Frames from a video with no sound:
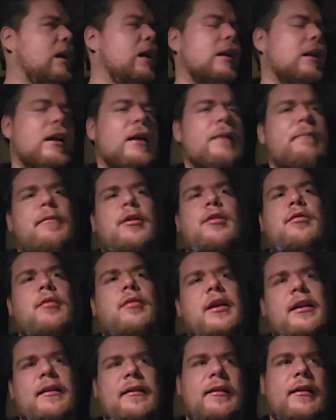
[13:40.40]
then
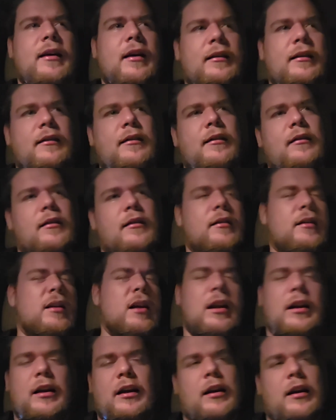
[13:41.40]
between sets, you
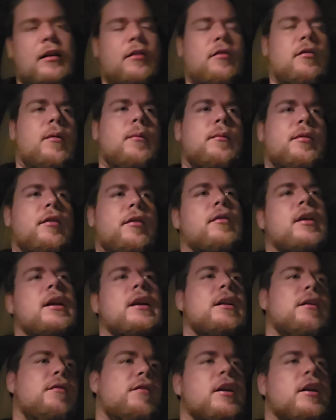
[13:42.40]
kind of get a glimpse of it
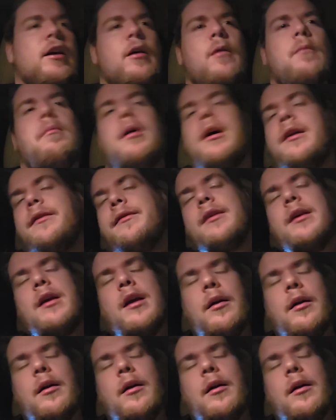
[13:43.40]
in the video, but